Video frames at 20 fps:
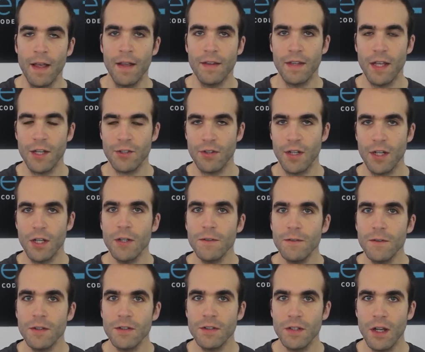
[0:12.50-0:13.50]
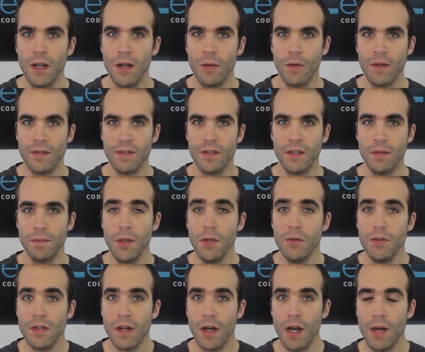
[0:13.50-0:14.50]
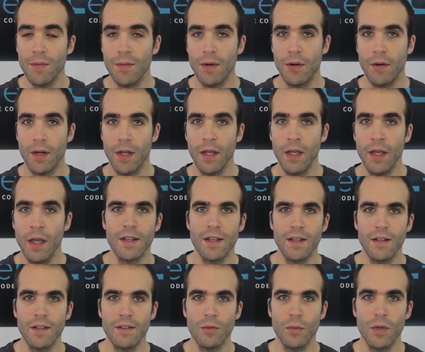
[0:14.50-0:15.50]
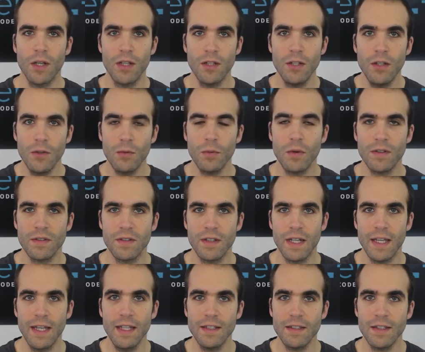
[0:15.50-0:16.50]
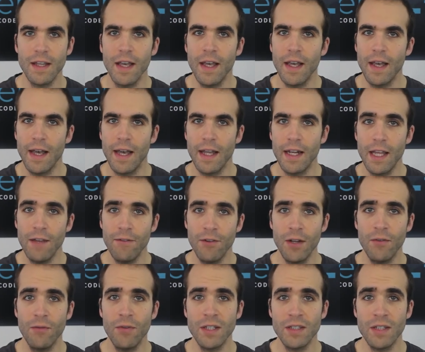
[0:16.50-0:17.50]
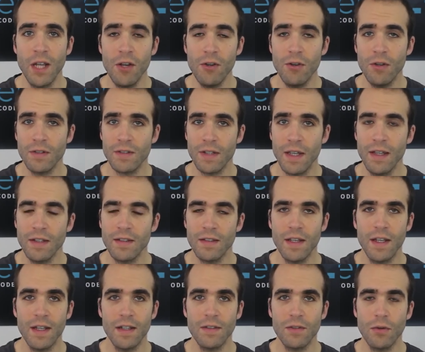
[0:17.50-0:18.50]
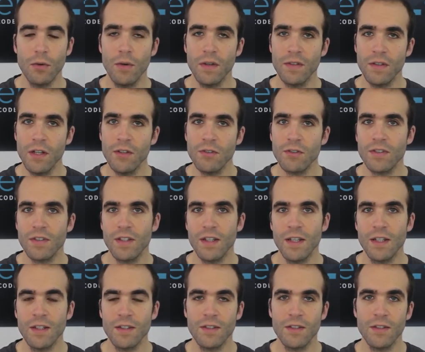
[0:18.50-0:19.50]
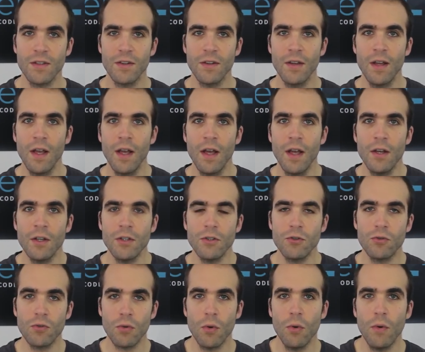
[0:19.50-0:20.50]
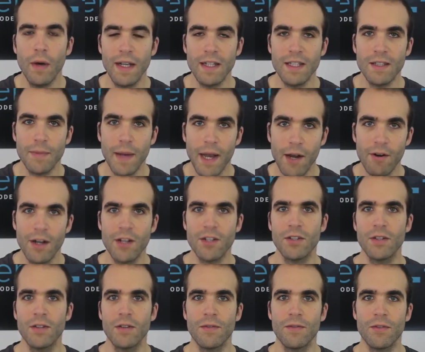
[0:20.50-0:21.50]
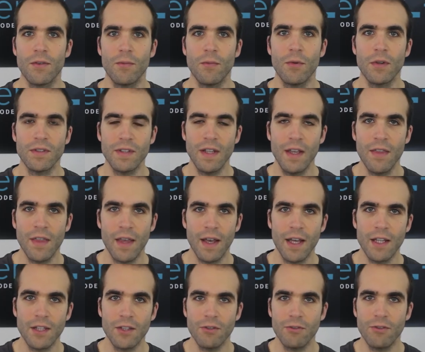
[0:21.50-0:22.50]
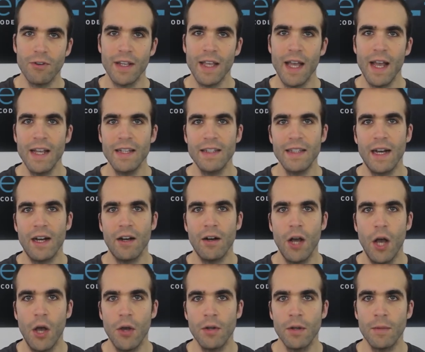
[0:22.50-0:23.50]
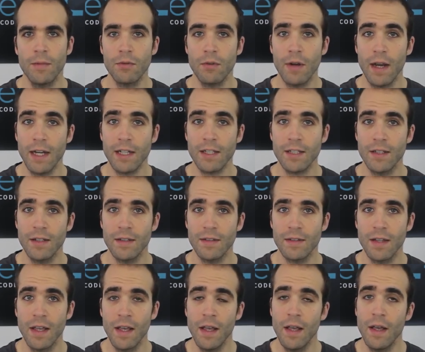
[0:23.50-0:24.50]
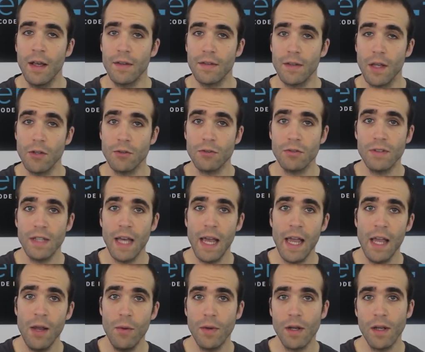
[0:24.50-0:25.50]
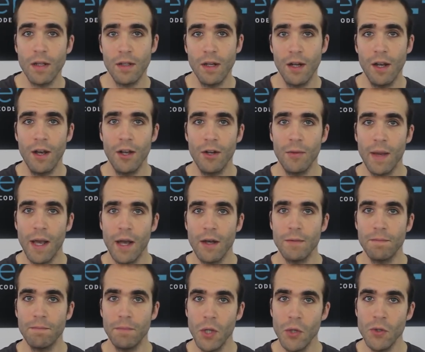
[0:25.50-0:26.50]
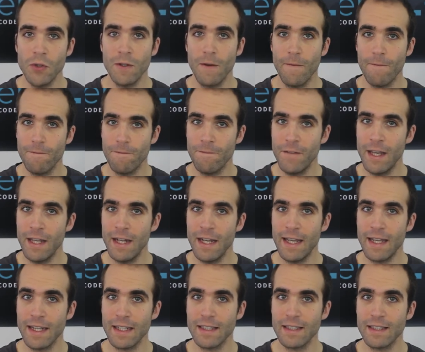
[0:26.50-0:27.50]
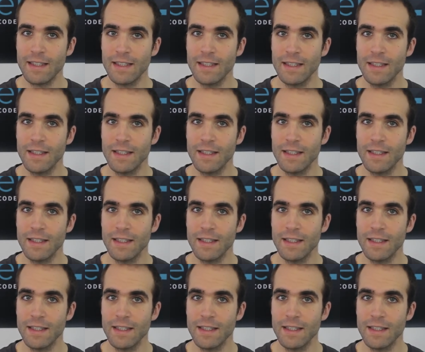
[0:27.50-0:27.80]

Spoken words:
It's actually useful to learn what's in the Boost library because we can use what's in it, and even if we don't use it, it's always interesting to draw inspiration from what's in there to create our own abstractions. So today we're going to learn about Boost Phoenix.